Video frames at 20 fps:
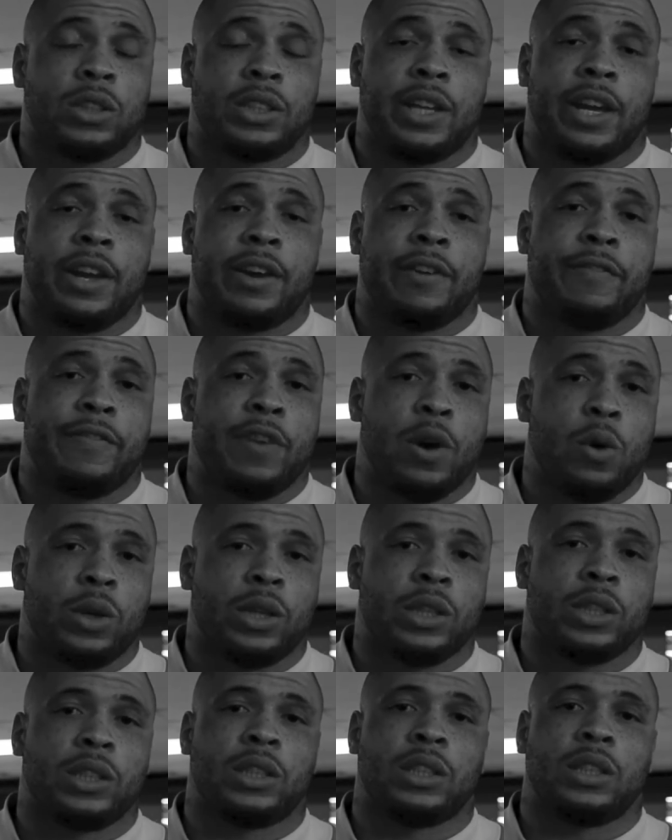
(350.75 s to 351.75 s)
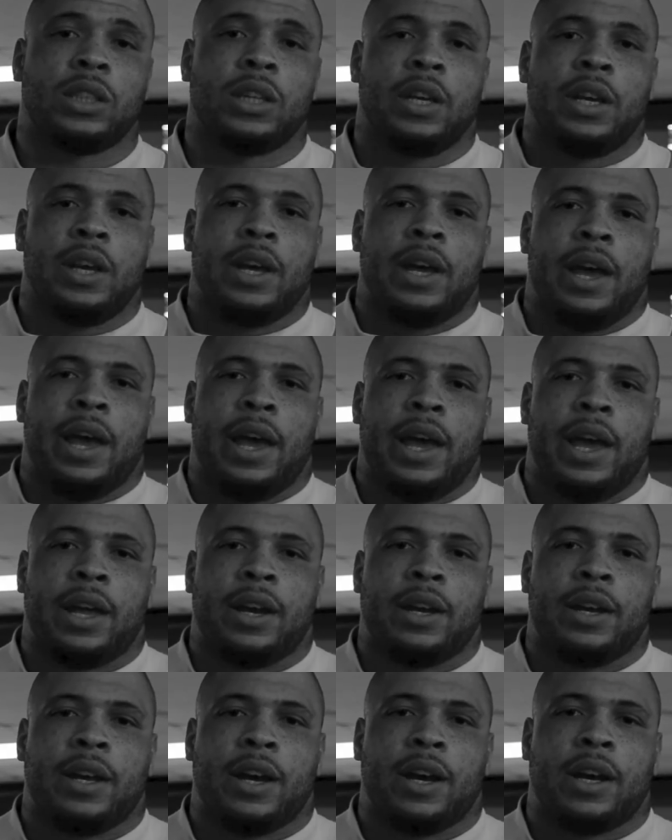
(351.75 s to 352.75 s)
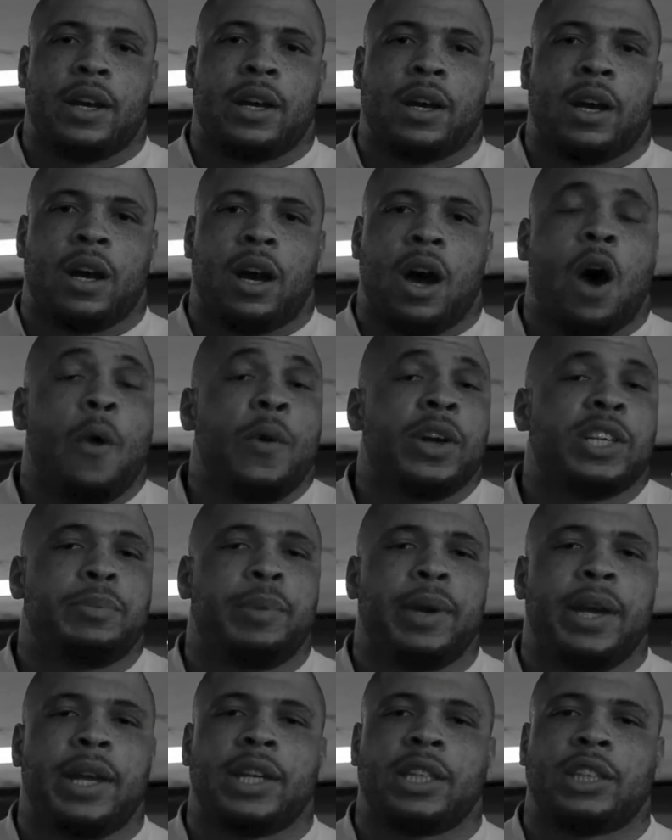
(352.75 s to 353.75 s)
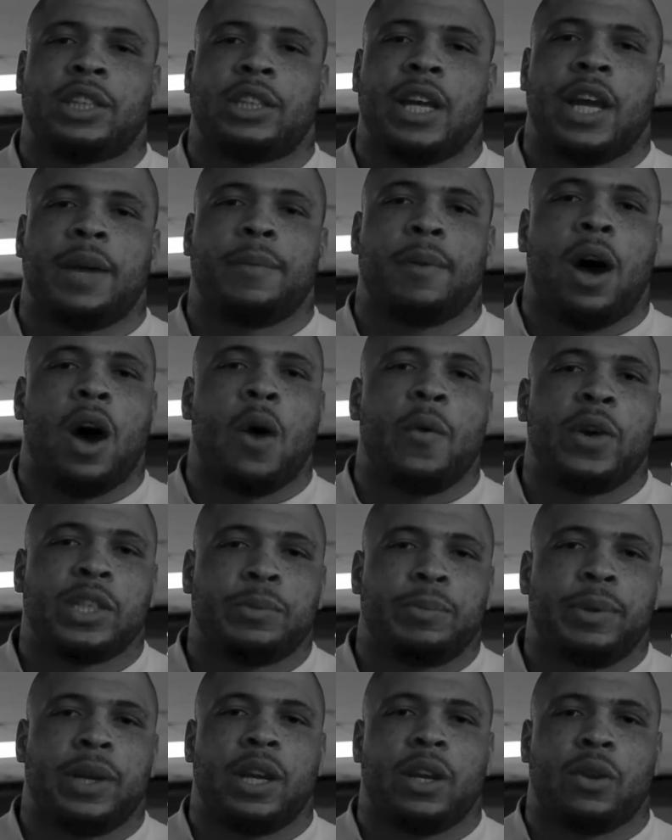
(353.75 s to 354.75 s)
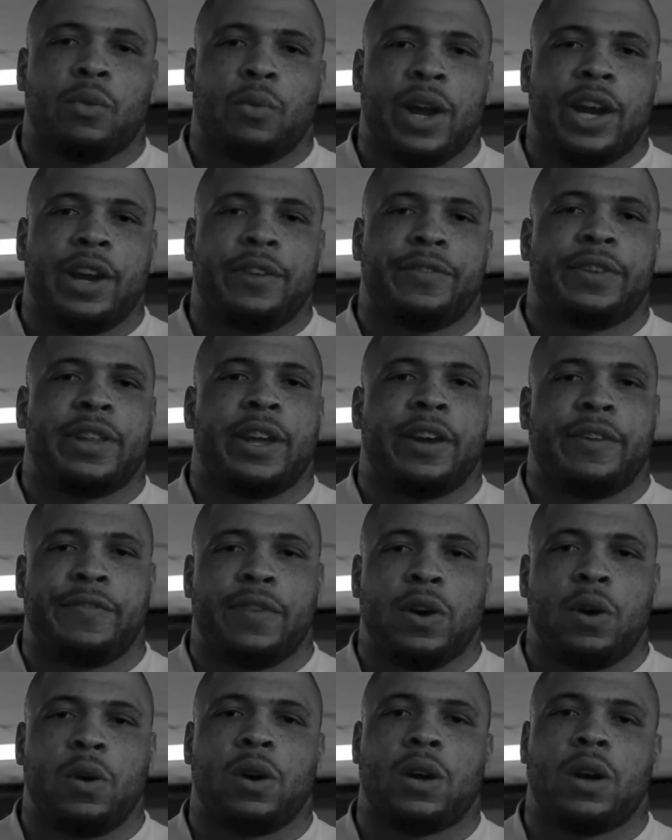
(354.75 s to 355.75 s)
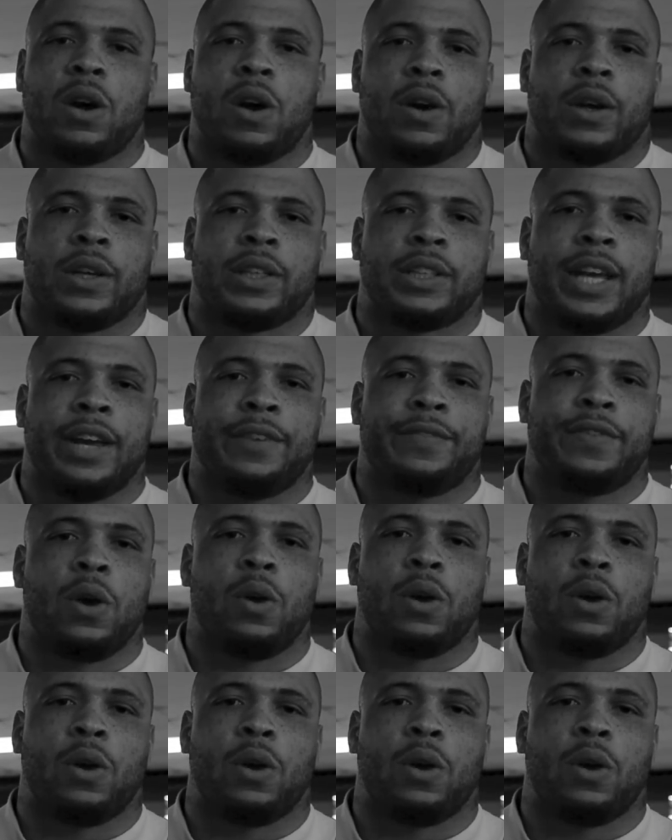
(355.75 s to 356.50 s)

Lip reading: staying focused, and always being in shape, always being ready for that phone call, because that phone